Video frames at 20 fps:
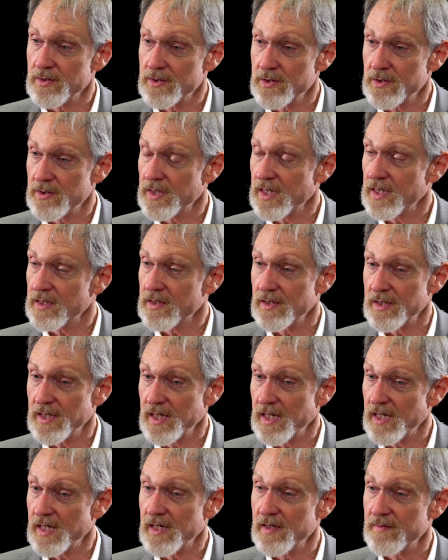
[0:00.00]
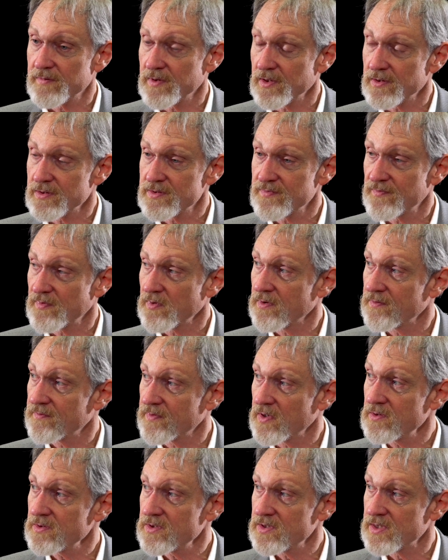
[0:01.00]
and you're not going to have those four
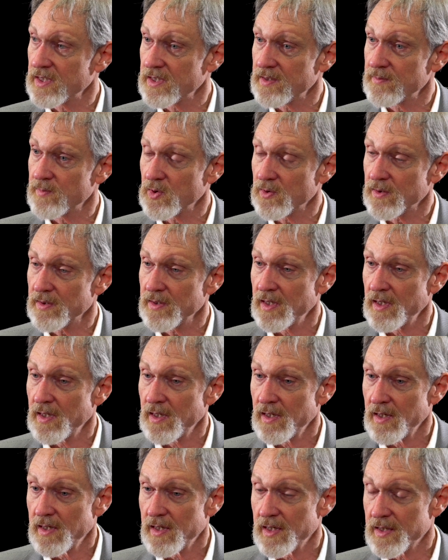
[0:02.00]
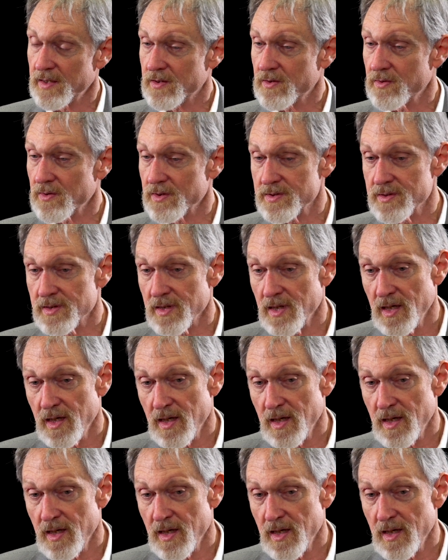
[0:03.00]
votes anymore. And of course,